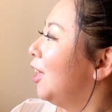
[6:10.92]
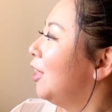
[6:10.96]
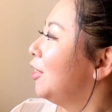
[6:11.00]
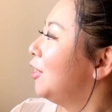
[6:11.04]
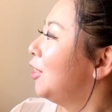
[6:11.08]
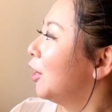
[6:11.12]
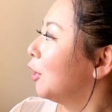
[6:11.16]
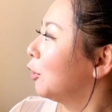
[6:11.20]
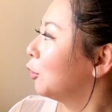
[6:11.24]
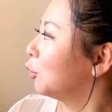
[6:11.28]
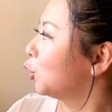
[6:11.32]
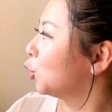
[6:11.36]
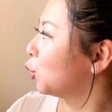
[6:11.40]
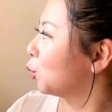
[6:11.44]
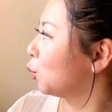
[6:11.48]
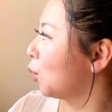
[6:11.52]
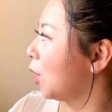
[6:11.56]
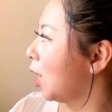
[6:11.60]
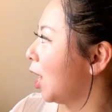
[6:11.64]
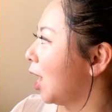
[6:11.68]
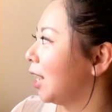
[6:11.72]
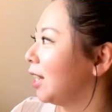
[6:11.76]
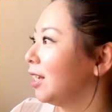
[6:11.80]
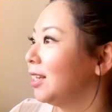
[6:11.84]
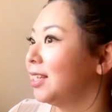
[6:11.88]
"They're
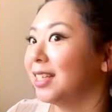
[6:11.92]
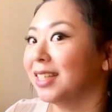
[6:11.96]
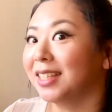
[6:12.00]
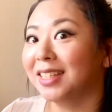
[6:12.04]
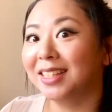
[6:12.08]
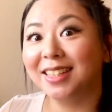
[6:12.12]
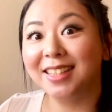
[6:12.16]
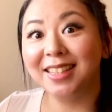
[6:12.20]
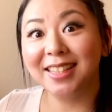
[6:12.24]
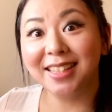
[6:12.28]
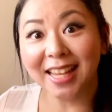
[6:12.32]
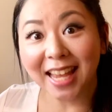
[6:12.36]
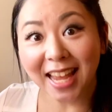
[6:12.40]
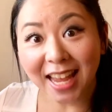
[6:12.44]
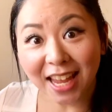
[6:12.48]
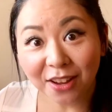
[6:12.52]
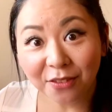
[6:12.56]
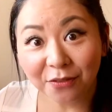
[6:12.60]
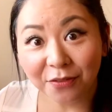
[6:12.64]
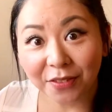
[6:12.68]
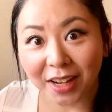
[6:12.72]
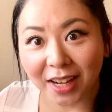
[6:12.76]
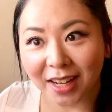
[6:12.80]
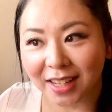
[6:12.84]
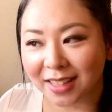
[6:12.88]
trying to
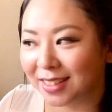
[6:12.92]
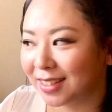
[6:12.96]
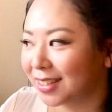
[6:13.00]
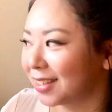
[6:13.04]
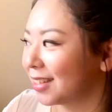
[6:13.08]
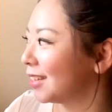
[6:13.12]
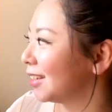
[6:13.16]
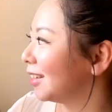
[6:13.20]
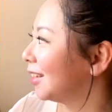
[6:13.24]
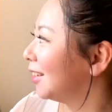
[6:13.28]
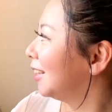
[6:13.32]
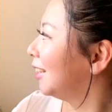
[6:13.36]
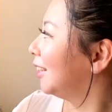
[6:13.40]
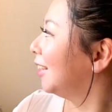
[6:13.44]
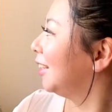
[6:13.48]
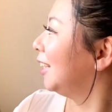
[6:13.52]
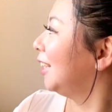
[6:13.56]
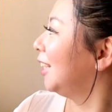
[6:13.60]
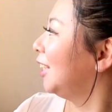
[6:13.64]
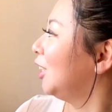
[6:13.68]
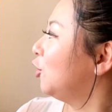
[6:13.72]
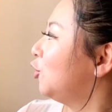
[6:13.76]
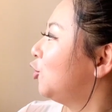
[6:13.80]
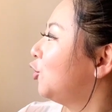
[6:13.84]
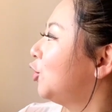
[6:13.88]
save us,"
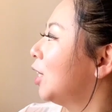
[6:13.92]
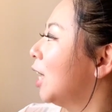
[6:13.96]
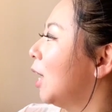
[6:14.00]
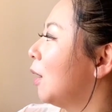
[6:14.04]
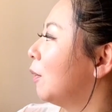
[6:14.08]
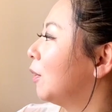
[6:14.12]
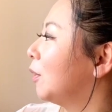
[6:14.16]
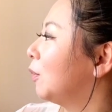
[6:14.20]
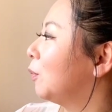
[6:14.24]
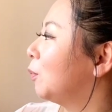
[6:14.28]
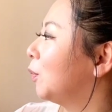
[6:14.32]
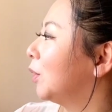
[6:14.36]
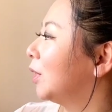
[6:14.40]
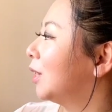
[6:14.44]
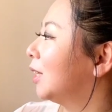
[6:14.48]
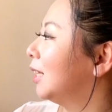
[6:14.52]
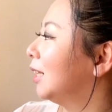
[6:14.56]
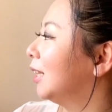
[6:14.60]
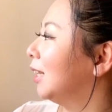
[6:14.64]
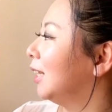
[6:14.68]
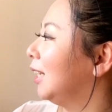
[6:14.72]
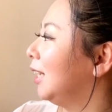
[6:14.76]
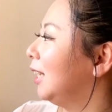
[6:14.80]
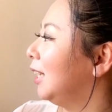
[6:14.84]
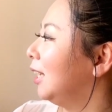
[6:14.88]
he shouted with
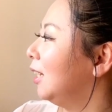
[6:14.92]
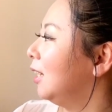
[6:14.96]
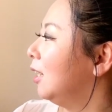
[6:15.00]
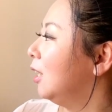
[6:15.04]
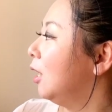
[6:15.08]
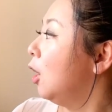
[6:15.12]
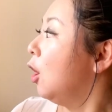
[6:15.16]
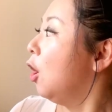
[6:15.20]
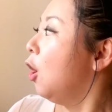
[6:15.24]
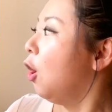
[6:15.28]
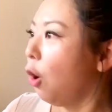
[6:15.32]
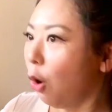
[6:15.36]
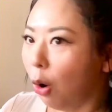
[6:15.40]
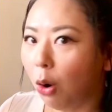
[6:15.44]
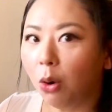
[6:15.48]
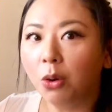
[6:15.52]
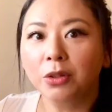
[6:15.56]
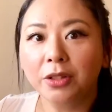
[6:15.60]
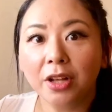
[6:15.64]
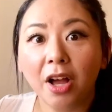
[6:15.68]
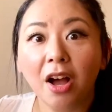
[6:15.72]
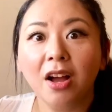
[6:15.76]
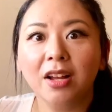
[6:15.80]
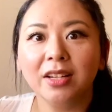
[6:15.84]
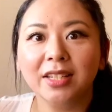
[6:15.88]
glee. "Hold
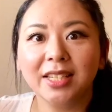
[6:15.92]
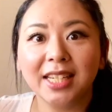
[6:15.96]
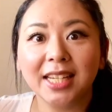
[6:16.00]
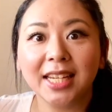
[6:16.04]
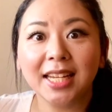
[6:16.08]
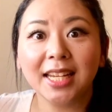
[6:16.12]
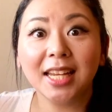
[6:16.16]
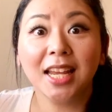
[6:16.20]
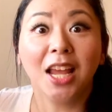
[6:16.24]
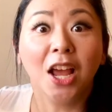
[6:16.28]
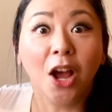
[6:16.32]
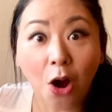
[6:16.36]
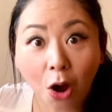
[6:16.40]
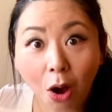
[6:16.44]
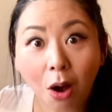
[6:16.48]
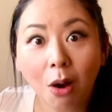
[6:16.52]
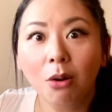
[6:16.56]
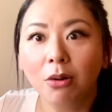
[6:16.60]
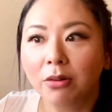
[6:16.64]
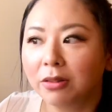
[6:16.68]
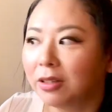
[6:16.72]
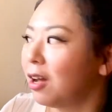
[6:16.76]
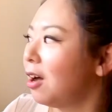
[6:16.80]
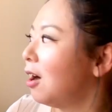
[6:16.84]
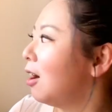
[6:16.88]
on, Dee,
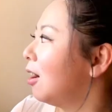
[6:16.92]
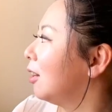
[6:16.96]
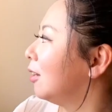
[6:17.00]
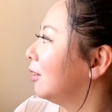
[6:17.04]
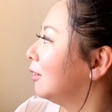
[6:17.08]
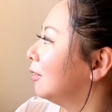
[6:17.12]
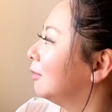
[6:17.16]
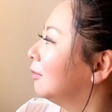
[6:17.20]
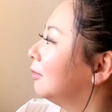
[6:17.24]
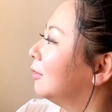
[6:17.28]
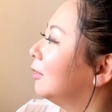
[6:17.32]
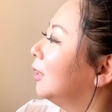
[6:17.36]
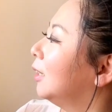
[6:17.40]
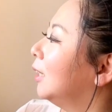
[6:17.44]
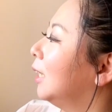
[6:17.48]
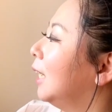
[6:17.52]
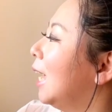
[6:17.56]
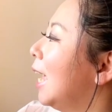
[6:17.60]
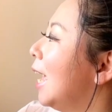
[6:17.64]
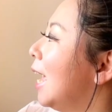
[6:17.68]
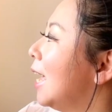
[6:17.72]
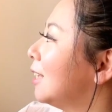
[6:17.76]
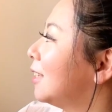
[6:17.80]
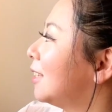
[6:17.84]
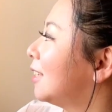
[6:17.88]
hold on,"
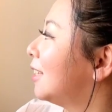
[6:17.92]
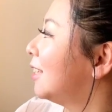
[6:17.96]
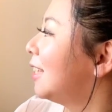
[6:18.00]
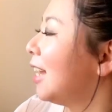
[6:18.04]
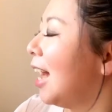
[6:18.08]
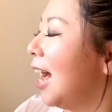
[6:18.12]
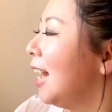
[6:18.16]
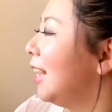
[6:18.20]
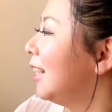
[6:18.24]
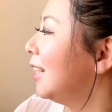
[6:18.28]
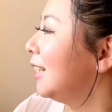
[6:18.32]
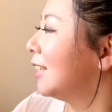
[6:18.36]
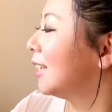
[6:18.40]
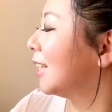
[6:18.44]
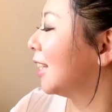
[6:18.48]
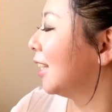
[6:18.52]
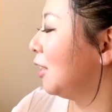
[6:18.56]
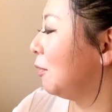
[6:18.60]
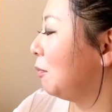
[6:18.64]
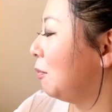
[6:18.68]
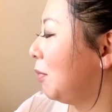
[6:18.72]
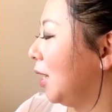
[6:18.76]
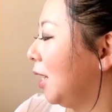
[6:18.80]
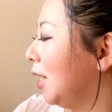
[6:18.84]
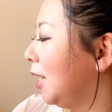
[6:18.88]
as tight as
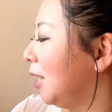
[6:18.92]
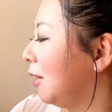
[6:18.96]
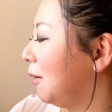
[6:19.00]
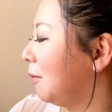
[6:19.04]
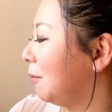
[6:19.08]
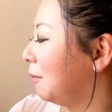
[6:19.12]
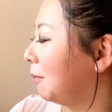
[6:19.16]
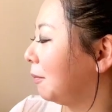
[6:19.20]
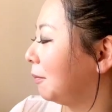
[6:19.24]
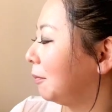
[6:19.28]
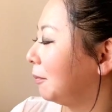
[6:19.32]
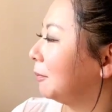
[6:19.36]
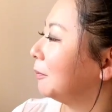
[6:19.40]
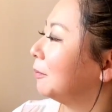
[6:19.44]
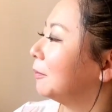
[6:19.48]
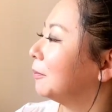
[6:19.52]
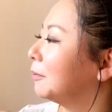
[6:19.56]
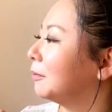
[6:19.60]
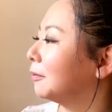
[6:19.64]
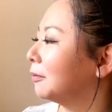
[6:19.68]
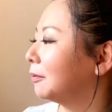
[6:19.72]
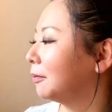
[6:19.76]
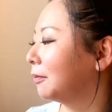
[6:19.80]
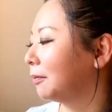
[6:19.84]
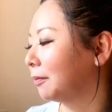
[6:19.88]
can be.
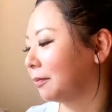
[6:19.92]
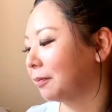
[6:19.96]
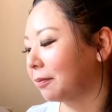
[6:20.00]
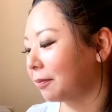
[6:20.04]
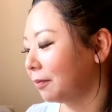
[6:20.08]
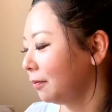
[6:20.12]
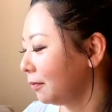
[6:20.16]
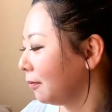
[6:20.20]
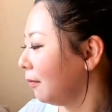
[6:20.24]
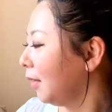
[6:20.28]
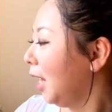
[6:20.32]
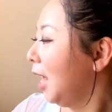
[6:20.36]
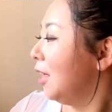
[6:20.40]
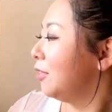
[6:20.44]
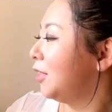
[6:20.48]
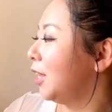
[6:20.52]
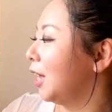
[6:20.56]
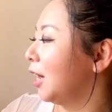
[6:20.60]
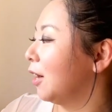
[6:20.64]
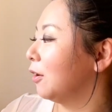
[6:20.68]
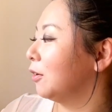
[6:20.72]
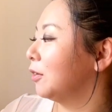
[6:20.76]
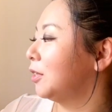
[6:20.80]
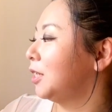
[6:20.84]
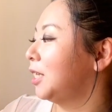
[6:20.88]

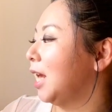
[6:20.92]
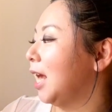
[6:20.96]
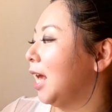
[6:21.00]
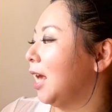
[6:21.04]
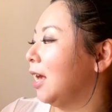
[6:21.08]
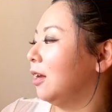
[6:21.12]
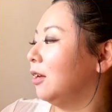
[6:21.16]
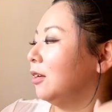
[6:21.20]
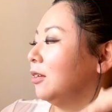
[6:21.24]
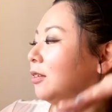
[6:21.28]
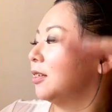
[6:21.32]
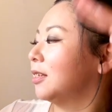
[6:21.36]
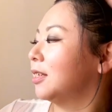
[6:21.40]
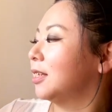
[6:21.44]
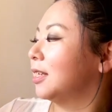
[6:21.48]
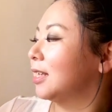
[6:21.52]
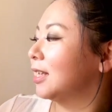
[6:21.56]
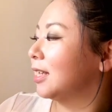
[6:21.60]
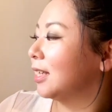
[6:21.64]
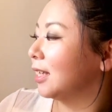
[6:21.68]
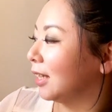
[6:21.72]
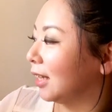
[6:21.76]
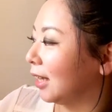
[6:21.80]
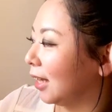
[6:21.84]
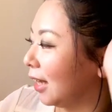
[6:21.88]
Their tails
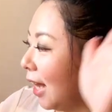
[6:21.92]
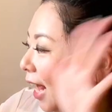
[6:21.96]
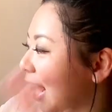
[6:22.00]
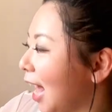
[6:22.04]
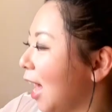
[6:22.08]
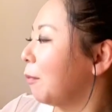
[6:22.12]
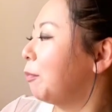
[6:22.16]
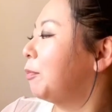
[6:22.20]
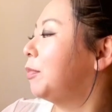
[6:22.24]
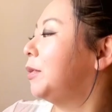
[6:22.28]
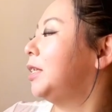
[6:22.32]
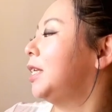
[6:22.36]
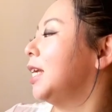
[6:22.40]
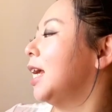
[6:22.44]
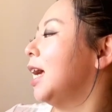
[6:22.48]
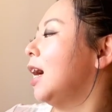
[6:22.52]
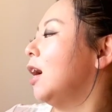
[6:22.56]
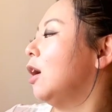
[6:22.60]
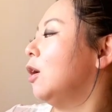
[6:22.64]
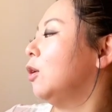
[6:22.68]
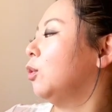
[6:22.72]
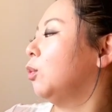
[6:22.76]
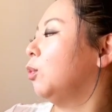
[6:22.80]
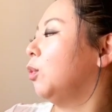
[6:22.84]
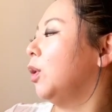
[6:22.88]
slapped
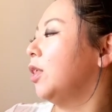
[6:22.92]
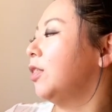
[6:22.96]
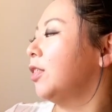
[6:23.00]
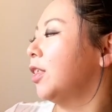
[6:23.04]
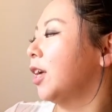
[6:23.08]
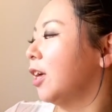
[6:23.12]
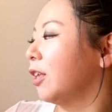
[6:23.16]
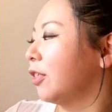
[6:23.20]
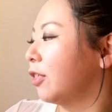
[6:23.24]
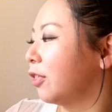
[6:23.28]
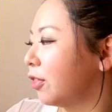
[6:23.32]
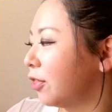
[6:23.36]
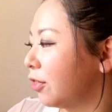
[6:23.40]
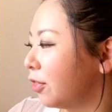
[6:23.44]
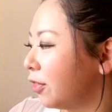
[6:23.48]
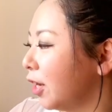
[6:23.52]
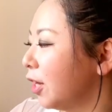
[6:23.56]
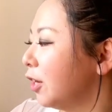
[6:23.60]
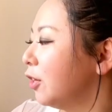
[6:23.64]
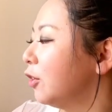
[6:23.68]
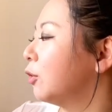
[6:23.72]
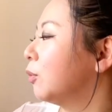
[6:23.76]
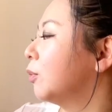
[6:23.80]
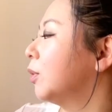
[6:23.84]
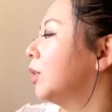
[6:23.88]
down with a
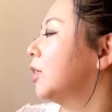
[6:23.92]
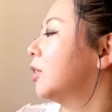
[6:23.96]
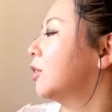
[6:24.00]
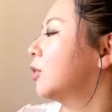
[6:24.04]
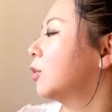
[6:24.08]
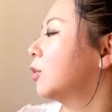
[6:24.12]
thunderous